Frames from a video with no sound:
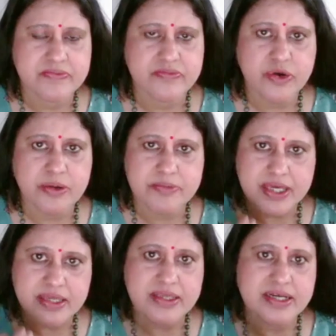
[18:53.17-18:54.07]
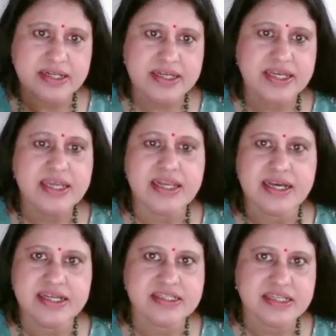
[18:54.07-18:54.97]
For me, that key
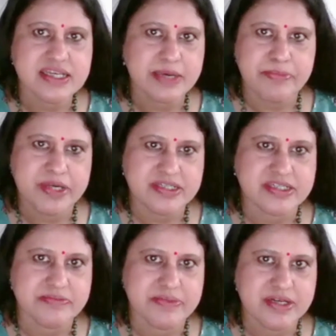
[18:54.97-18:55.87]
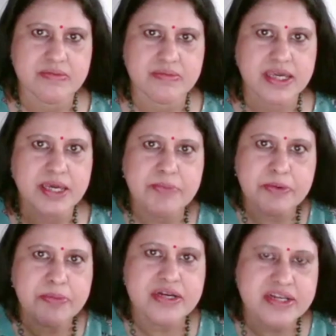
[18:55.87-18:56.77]
lies in capacity.
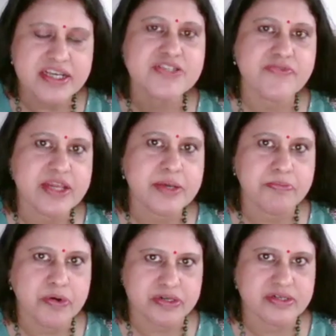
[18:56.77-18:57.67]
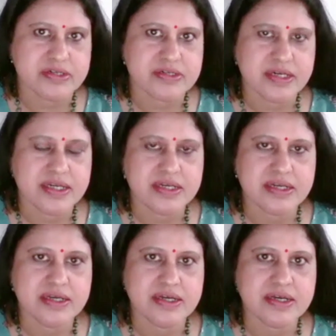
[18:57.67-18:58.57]
Capability is very important, and
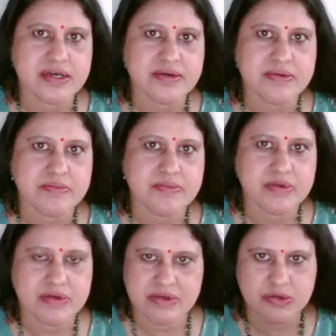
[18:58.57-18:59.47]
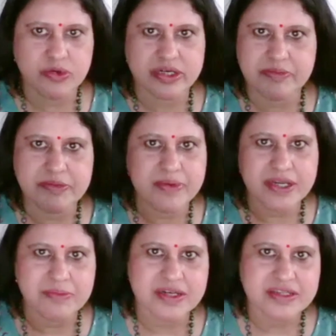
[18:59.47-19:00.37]
you will remember
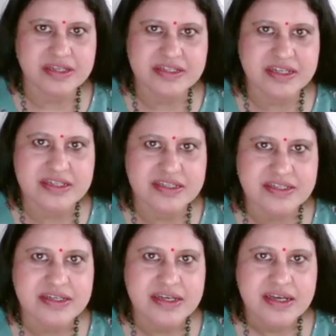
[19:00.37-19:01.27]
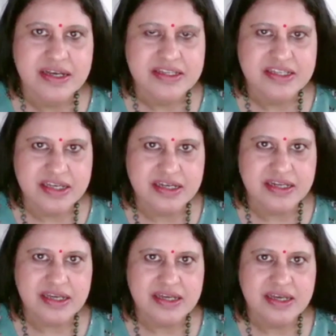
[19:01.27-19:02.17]
Amartya Sen's theory.